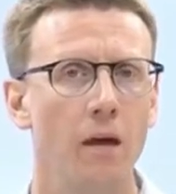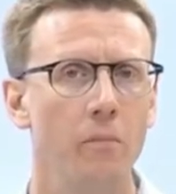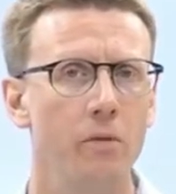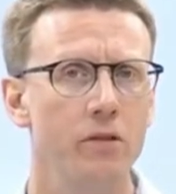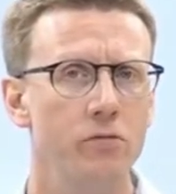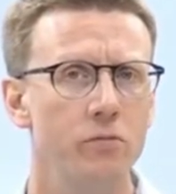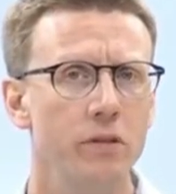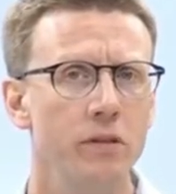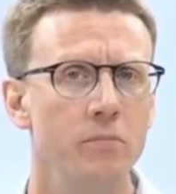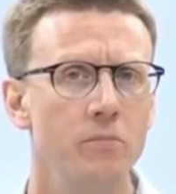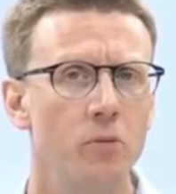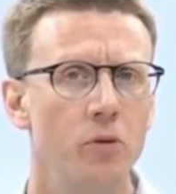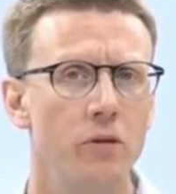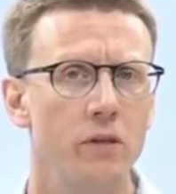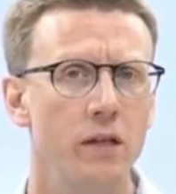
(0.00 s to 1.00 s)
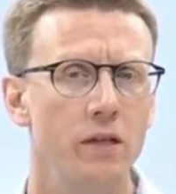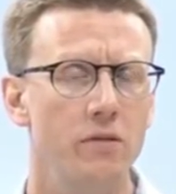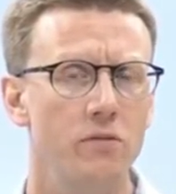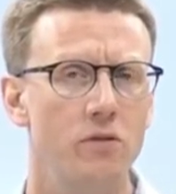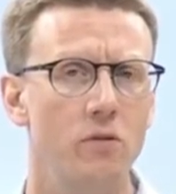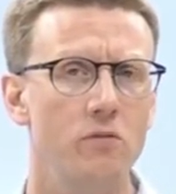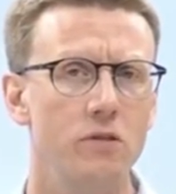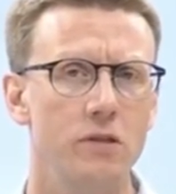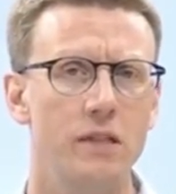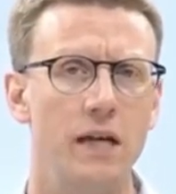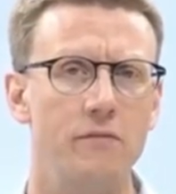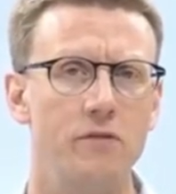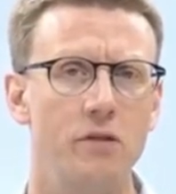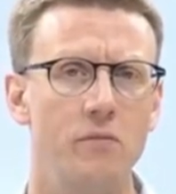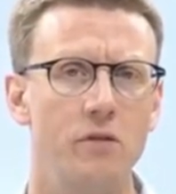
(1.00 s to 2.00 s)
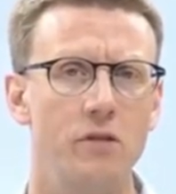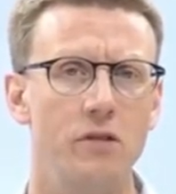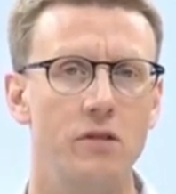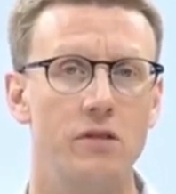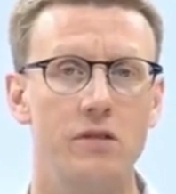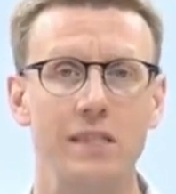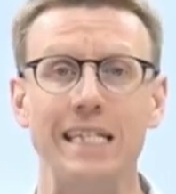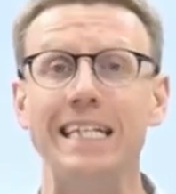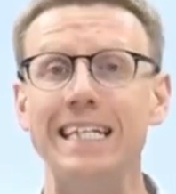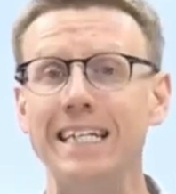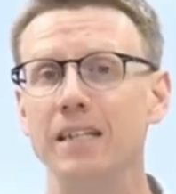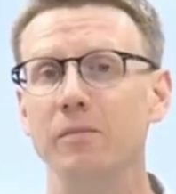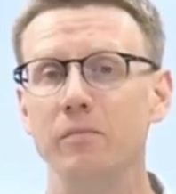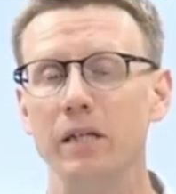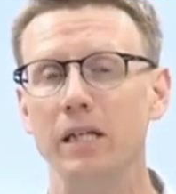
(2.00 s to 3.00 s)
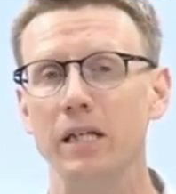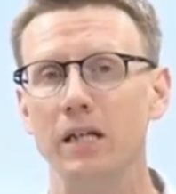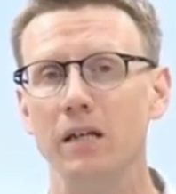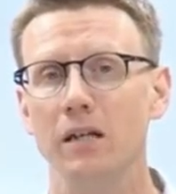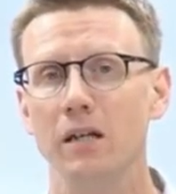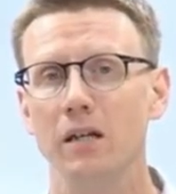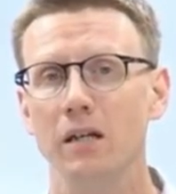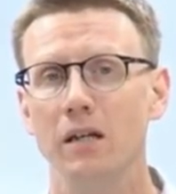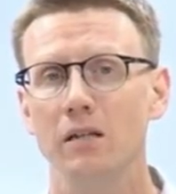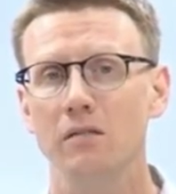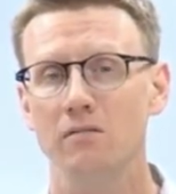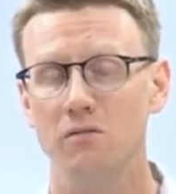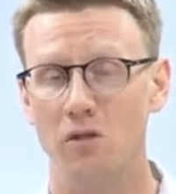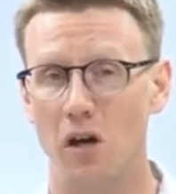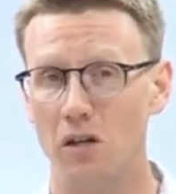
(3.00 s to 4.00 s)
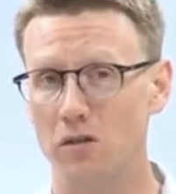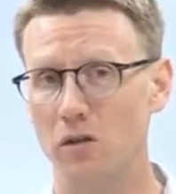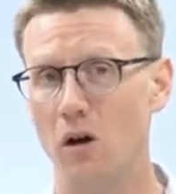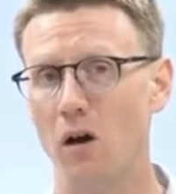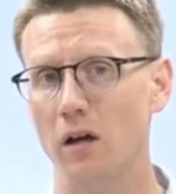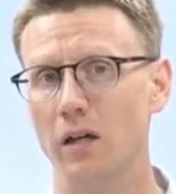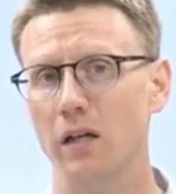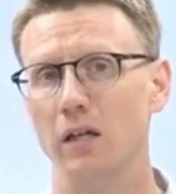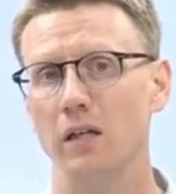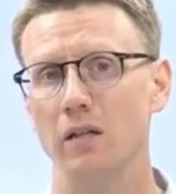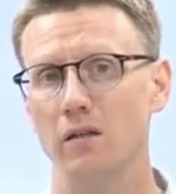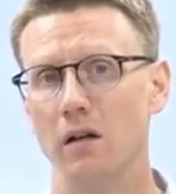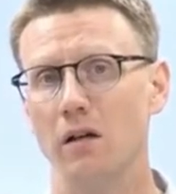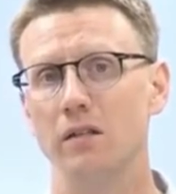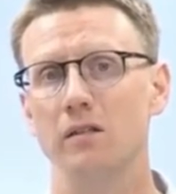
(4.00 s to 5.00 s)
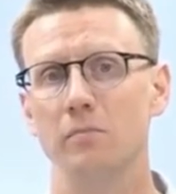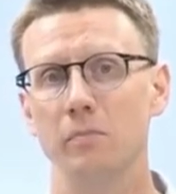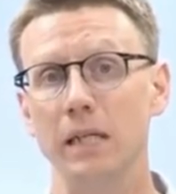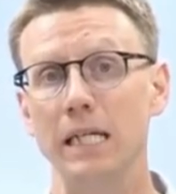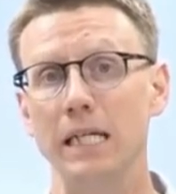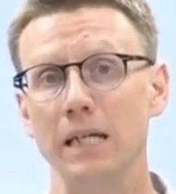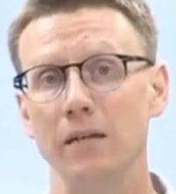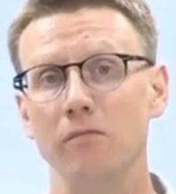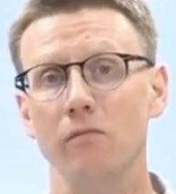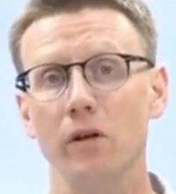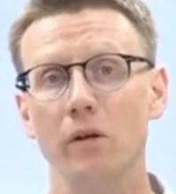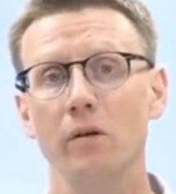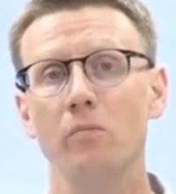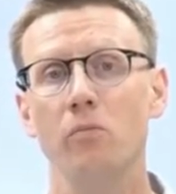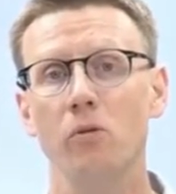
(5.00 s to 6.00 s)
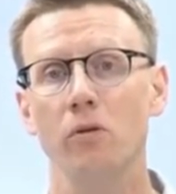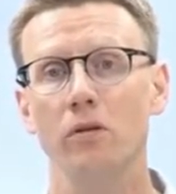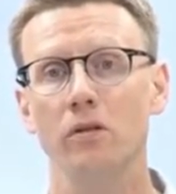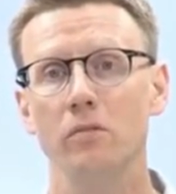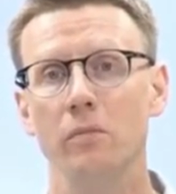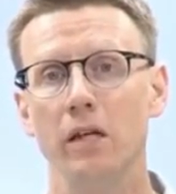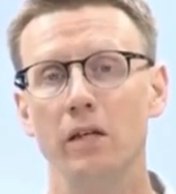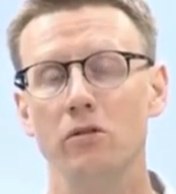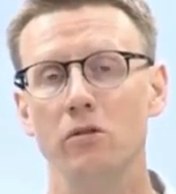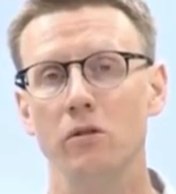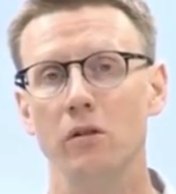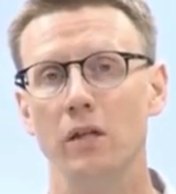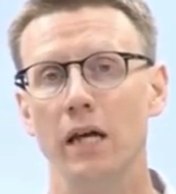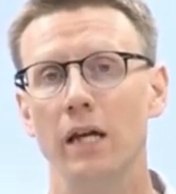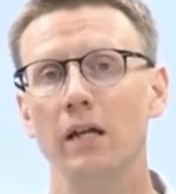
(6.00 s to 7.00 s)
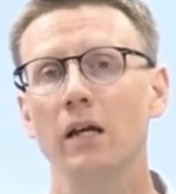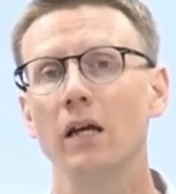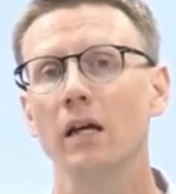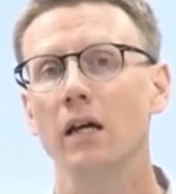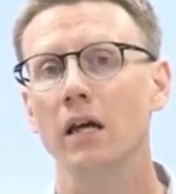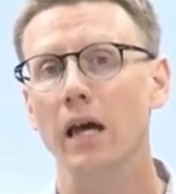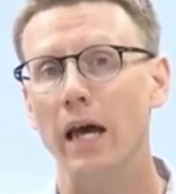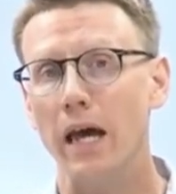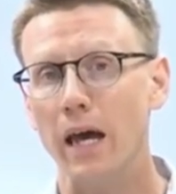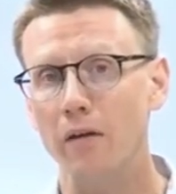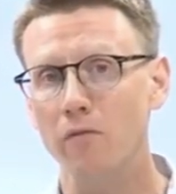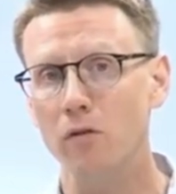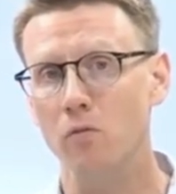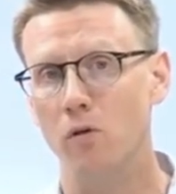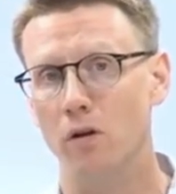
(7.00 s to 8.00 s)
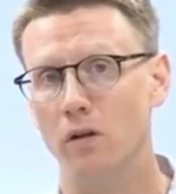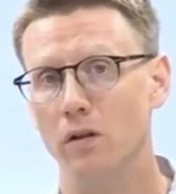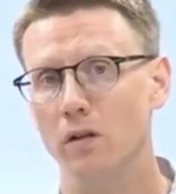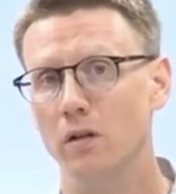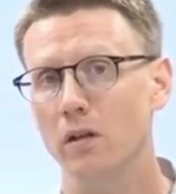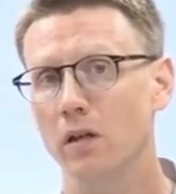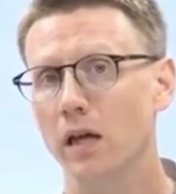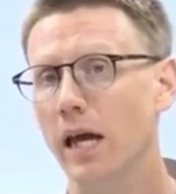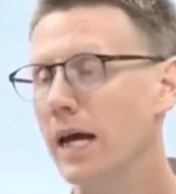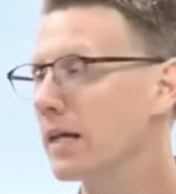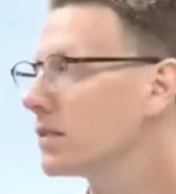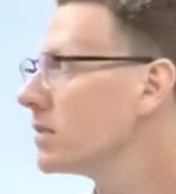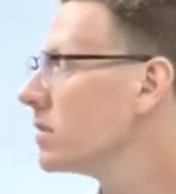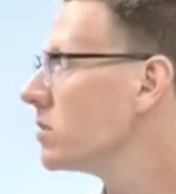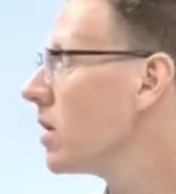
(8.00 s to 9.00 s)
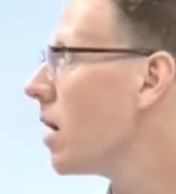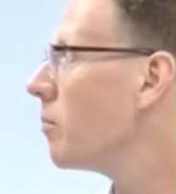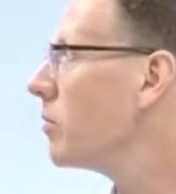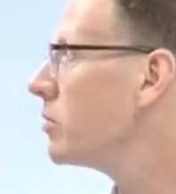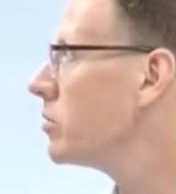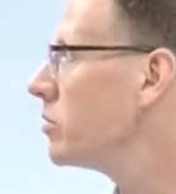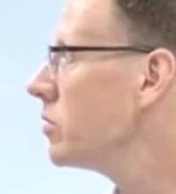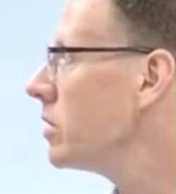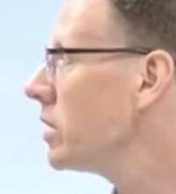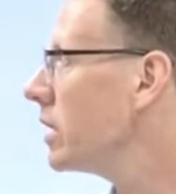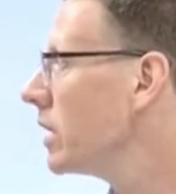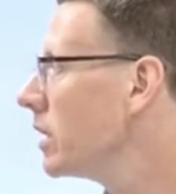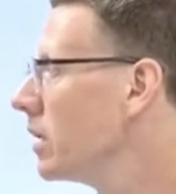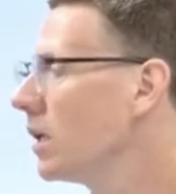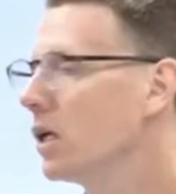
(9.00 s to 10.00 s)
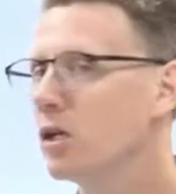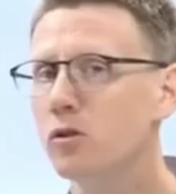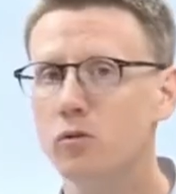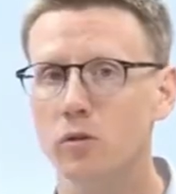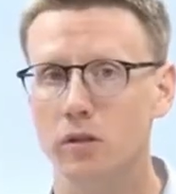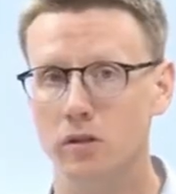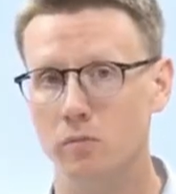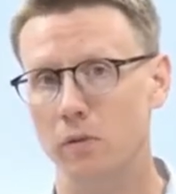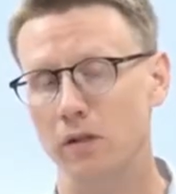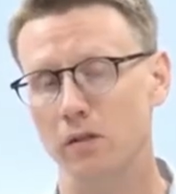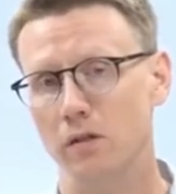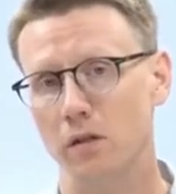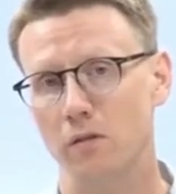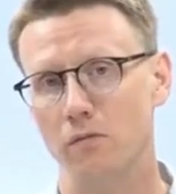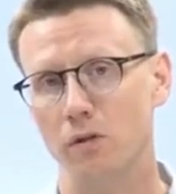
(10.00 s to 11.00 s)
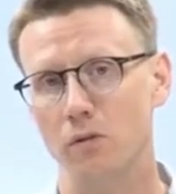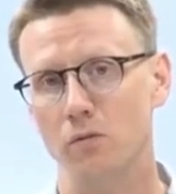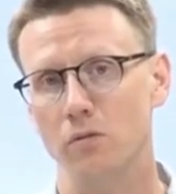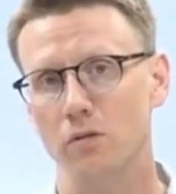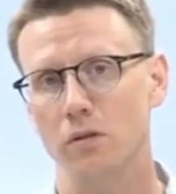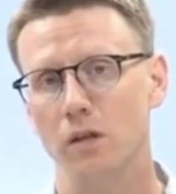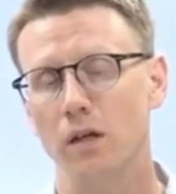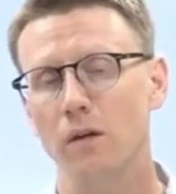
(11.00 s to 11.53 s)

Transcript: But it's really important that you don't just have someone just sitting in the meeting, not talking and not speaking. Very important to make sure that everyone has this opportunity to express their views.